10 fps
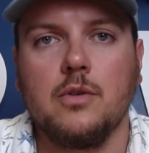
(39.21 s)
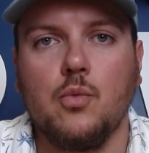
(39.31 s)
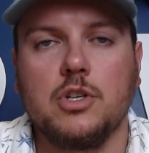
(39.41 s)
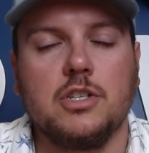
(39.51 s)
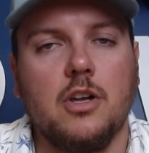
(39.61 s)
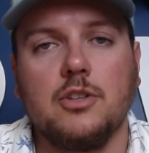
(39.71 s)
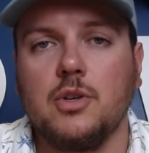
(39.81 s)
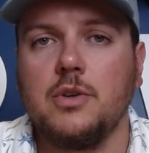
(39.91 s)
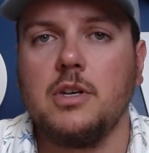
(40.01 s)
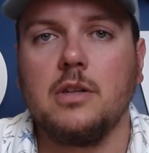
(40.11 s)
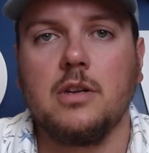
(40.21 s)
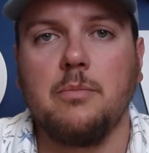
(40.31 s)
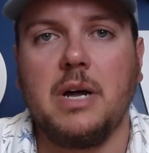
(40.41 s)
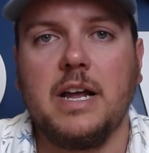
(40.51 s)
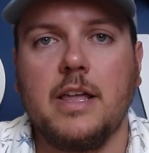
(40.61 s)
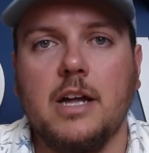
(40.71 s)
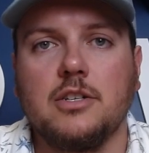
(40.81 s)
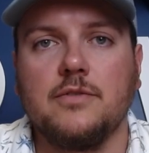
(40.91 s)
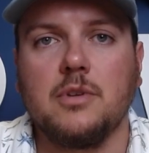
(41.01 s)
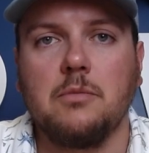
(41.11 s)
which has also yielded a bycatch
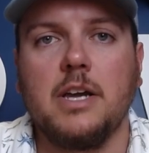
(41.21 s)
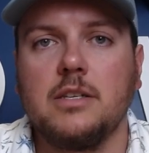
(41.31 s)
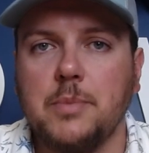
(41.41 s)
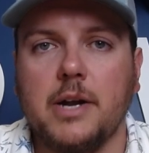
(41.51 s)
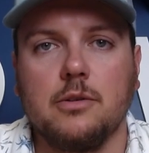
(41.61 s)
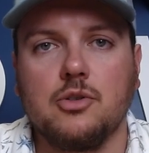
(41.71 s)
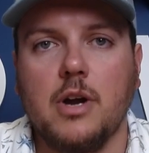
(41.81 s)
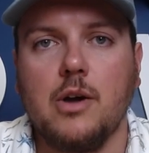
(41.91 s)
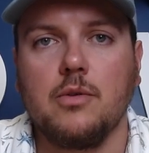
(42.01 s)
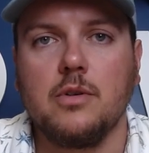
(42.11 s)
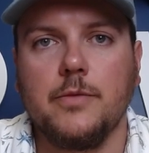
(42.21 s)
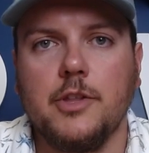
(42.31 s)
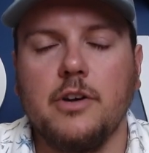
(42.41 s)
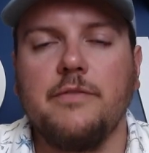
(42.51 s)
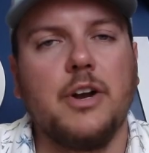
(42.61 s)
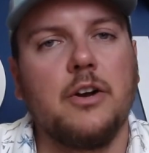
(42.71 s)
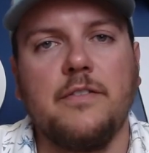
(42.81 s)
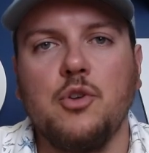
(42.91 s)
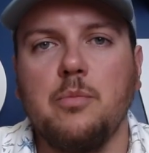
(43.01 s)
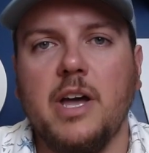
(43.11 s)
of some nice speckled trout. There are very
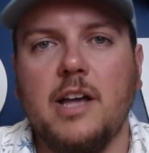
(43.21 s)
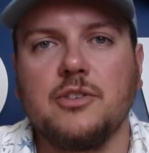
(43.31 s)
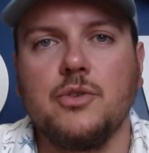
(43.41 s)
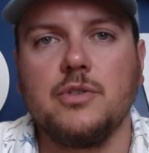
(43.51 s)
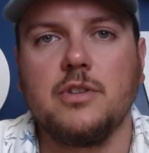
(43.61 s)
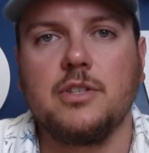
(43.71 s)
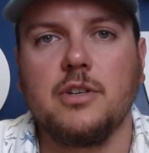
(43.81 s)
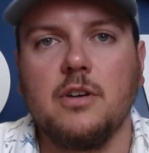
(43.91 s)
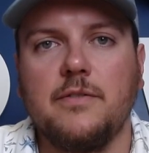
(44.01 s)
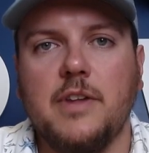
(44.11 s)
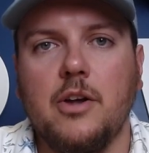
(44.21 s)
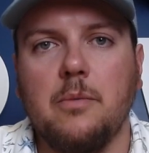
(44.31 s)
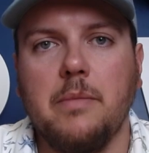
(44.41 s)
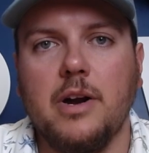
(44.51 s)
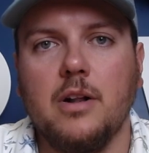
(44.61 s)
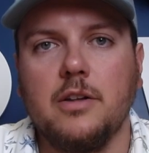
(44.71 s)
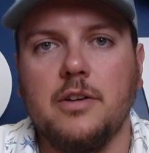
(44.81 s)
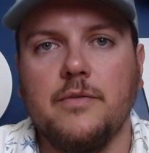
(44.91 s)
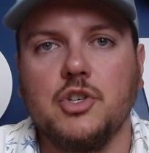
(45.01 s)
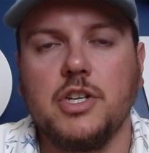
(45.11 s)
few bass cruising the surf down in Maryland
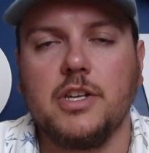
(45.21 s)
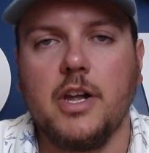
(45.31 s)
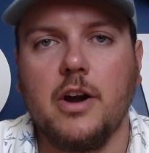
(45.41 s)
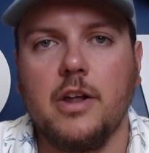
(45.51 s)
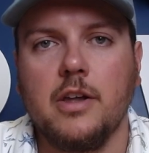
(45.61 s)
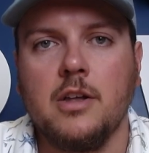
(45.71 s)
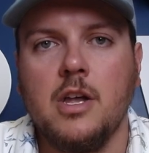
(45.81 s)
and Virginia area,